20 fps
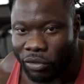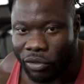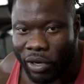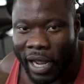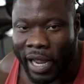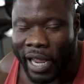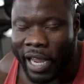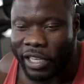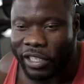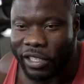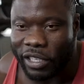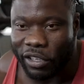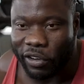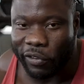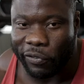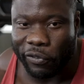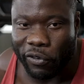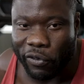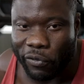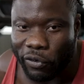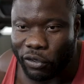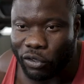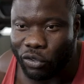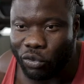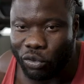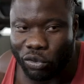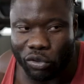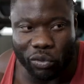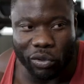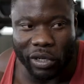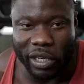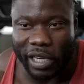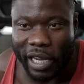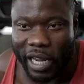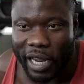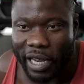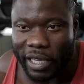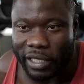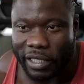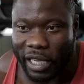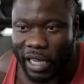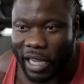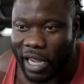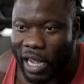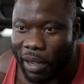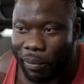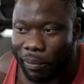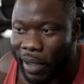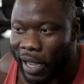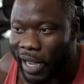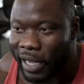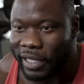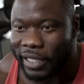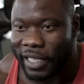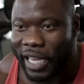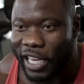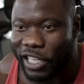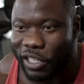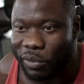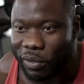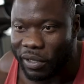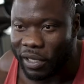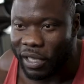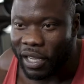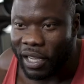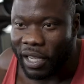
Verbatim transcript: You're not answering your phone for two, three days and come back and text me.